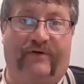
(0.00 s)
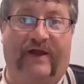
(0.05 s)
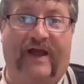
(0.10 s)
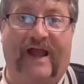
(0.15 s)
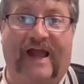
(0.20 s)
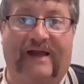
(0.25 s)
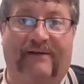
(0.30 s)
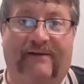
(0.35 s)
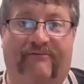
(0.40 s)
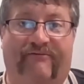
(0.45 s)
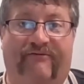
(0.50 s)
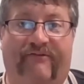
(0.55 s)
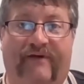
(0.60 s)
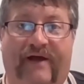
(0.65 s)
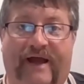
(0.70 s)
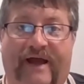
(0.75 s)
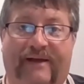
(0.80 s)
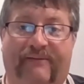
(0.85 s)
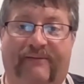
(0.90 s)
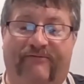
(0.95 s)
I am,
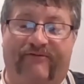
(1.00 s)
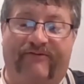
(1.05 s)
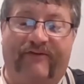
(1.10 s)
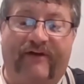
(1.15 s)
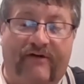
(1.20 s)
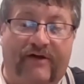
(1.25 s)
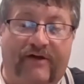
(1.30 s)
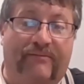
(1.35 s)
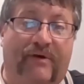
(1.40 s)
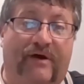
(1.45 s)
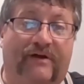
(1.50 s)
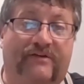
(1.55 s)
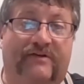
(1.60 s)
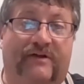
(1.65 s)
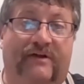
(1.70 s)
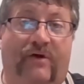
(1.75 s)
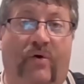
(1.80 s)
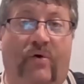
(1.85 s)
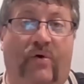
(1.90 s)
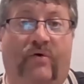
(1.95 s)
I am very much
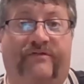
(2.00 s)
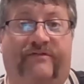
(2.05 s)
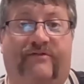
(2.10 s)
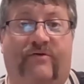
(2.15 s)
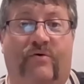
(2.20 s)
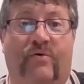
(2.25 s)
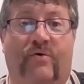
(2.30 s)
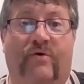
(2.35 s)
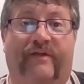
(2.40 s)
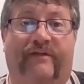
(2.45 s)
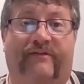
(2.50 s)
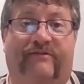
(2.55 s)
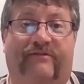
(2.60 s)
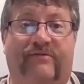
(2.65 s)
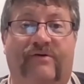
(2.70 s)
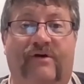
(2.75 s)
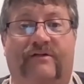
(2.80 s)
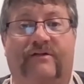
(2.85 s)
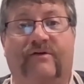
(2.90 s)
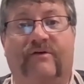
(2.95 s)
an old school
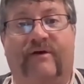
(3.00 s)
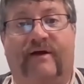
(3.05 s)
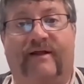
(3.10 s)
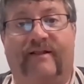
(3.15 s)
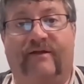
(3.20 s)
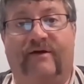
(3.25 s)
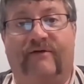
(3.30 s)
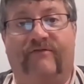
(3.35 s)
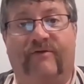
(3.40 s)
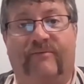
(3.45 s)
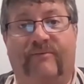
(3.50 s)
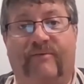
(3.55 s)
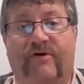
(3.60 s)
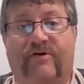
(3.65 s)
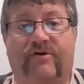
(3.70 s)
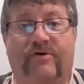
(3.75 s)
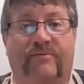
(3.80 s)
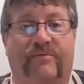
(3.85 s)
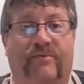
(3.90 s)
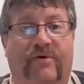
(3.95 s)
instructor. I love the
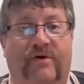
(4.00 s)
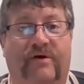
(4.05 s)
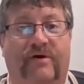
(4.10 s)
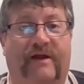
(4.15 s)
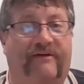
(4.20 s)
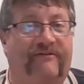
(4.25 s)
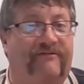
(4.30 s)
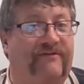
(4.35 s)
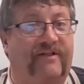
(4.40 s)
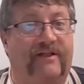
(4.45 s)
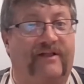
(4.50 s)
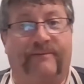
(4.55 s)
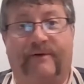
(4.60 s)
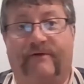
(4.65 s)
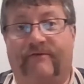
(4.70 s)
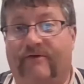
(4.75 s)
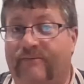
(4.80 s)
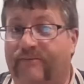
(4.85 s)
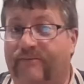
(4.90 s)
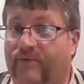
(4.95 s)
marker board, I fill up
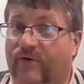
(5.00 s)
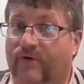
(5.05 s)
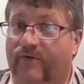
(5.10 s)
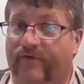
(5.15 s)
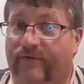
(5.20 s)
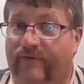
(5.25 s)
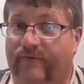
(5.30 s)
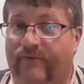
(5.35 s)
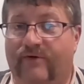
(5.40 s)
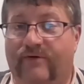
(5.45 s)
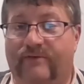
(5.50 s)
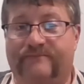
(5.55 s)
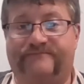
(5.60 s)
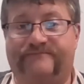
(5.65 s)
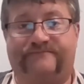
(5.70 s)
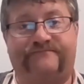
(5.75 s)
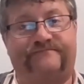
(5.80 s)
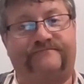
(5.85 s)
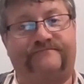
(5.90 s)
every board in the room.